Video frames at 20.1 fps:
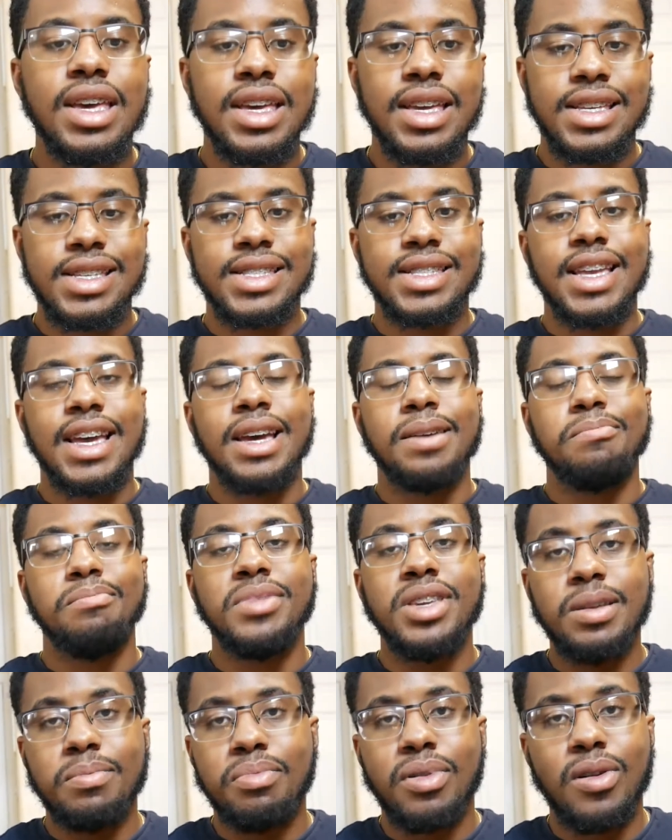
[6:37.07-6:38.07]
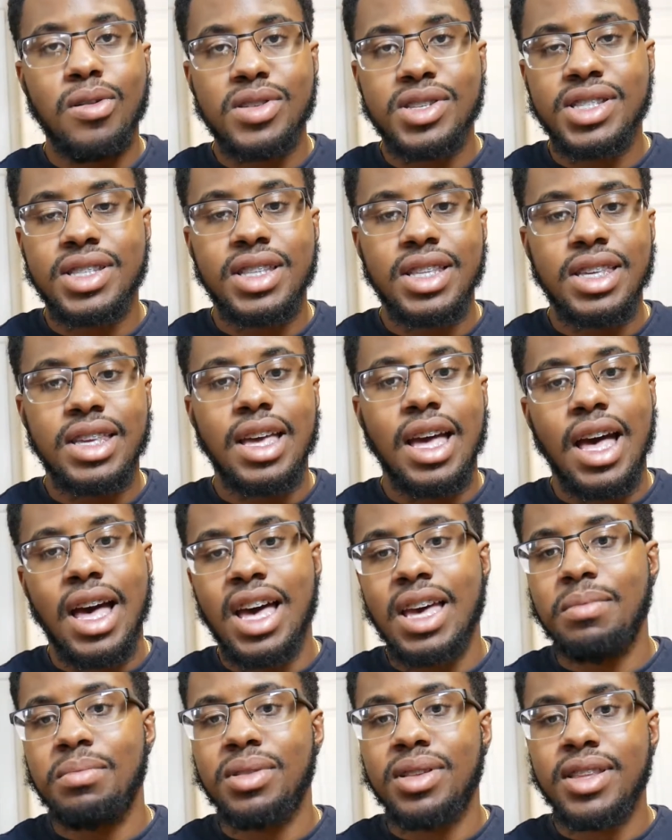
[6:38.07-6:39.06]
is that me personally,
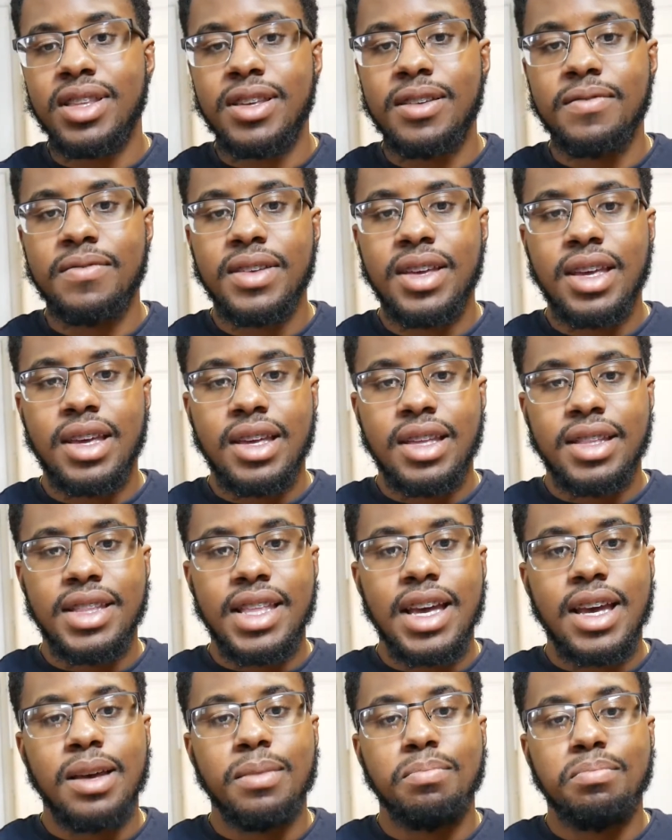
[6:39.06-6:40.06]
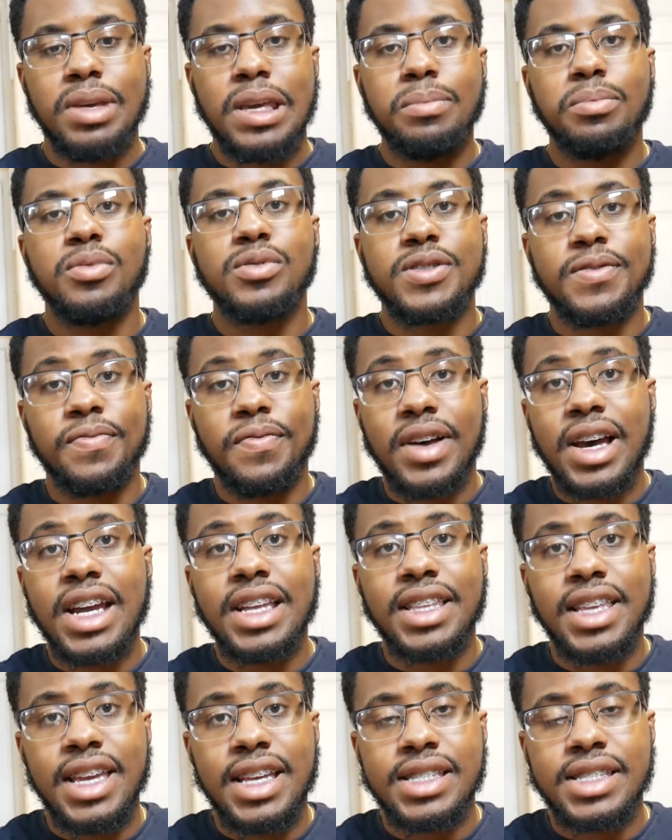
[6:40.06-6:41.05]
I believe that people's
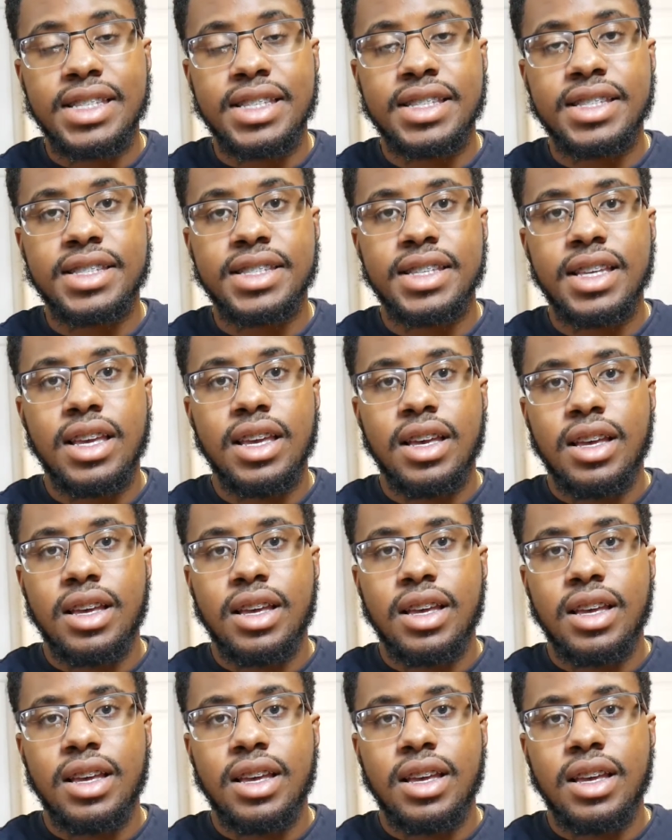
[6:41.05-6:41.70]
finances,